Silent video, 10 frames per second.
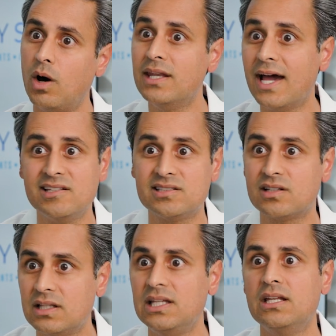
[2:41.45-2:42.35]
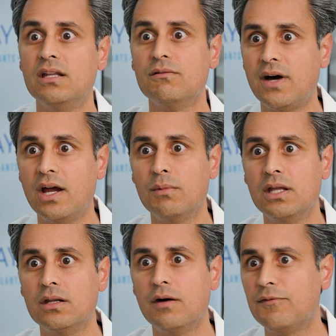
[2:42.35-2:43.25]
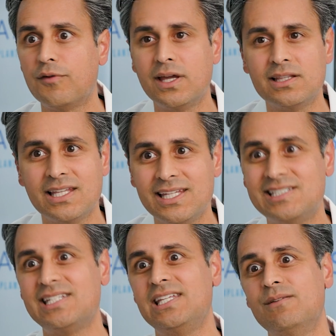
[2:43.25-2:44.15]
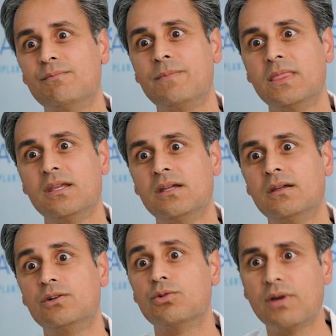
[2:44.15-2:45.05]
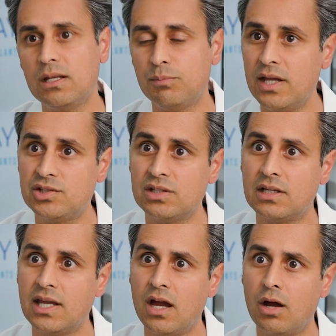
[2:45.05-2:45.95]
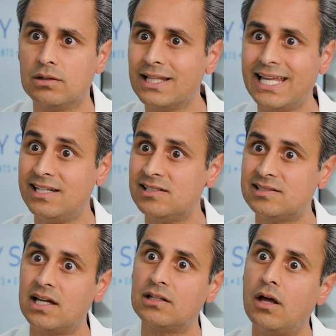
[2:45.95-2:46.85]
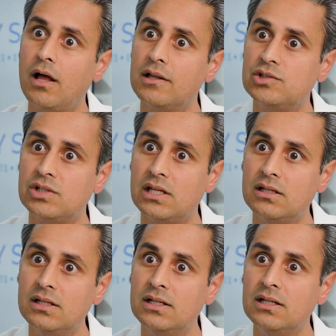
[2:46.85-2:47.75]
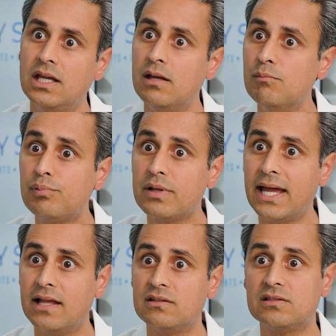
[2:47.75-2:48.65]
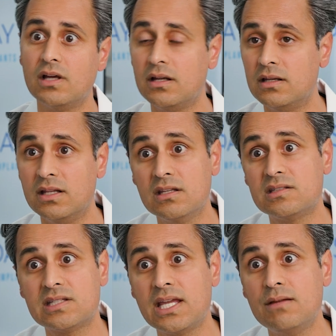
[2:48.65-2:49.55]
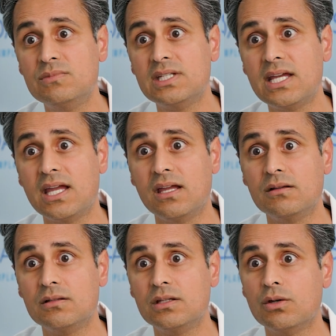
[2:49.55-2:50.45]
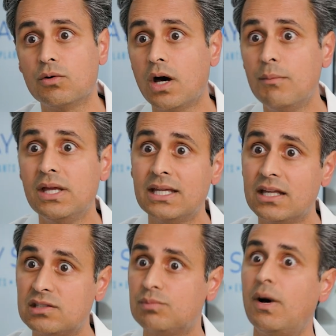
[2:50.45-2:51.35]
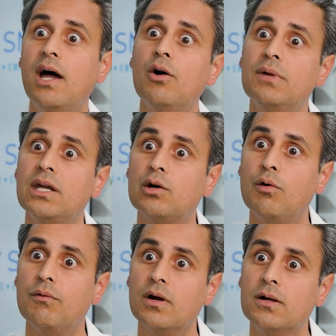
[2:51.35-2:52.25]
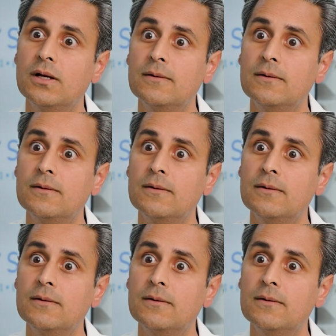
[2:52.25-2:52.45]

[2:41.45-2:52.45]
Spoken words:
A nice, clean environment, a friendly team, great patient care, the latest technology, implants done in the same day, you know, come in and get a smile makeover.